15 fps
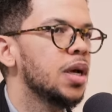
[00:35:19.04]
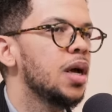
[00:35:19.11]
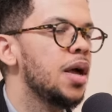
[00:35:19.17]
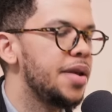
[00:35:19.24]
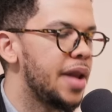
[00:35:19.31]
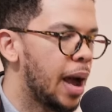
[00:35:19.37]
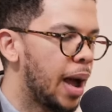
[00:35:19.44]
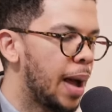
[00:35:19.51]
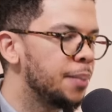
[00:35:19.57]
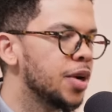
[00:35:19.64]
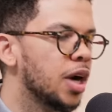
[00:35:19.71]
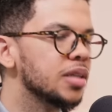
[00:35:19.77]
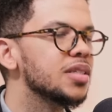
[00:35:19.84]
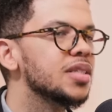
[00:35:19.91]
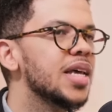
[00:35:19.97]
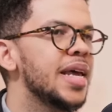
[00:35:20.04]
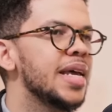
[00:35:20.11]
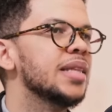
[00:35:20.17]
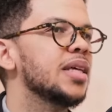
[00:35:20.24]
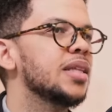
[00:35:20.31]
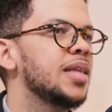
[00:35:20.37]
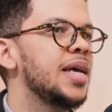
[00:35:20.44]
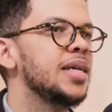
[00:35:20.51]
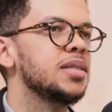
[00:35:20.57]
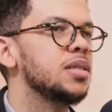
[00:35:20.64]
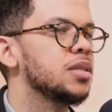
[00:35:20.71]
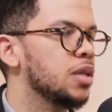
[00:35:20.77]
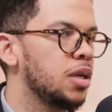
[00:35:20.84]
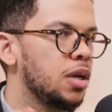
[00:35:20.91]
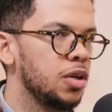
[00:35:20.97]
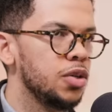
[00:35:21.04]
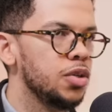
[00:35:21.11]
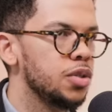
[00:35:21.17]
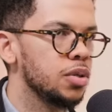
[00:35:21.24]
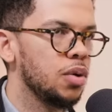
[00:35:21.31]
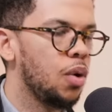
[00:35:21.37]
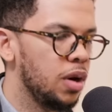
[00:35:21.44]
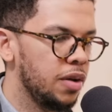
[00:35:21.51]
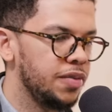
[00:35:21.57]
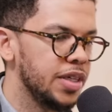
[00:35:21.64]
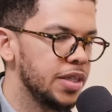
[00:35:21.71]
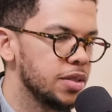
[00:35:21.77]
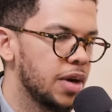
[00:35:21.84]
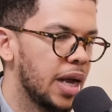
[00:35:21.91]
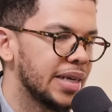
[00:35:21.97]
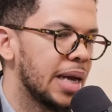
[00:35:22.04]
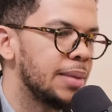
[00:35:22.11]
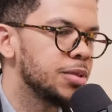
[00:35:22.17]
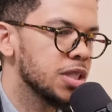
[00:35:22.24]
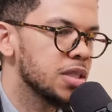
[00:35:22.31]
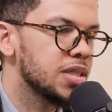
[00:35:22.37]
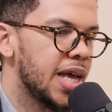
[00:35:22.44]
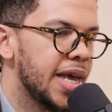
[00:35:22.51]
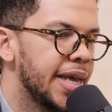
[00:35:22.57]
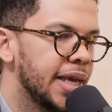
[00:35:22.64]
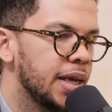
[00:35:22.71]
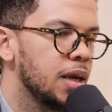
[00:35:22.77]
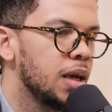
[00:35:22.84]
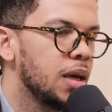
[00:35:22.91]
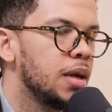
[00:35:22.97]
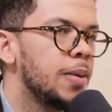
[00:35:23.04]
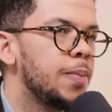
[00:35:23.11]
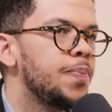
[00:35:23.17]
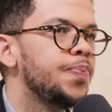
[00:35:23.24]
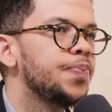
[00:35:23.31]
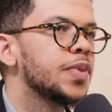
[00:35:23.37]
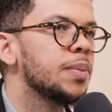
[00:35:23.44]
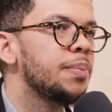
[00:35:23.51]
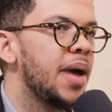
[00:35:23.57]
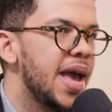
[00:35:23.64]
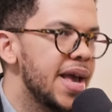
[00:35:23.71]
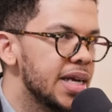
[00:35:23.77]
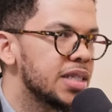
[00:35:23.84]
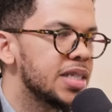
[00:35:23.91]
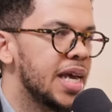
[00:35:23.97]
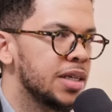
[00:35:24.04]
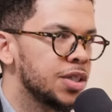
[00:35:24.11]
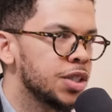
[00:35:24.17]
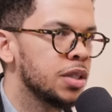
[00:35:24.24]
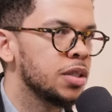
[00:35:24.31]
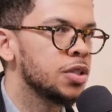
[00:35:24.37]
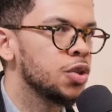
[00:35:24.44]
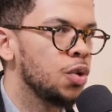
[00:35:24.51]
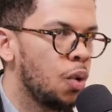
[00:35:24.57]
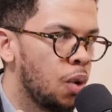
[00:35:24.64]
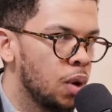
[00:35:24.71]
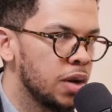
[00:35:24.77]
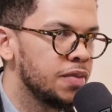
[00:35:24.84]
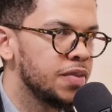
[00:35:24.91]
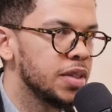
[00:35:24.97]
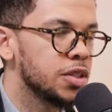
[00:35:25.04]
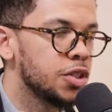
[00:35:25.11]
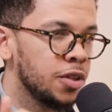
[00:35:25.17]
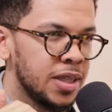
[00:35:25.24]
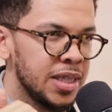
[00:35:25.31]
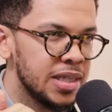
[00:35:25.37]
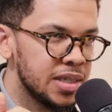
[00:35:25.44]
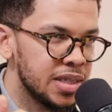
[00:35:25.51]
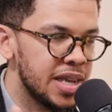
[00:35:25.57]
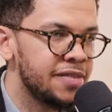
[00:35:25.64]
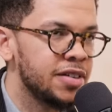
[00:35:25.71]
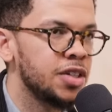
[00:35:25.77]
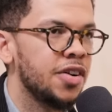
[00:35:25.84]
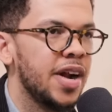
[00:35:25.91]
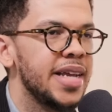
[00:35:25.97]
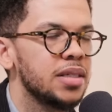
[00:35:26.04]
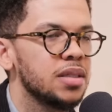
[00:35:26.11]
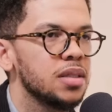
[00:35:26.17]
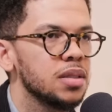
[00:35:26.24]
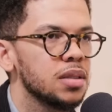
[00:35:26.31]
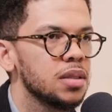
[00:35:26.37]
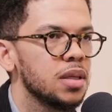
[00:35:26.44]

Now, I'm not saying that the ANC is going to lose all of these, right? I'm just saying pay attention to all of to these seven races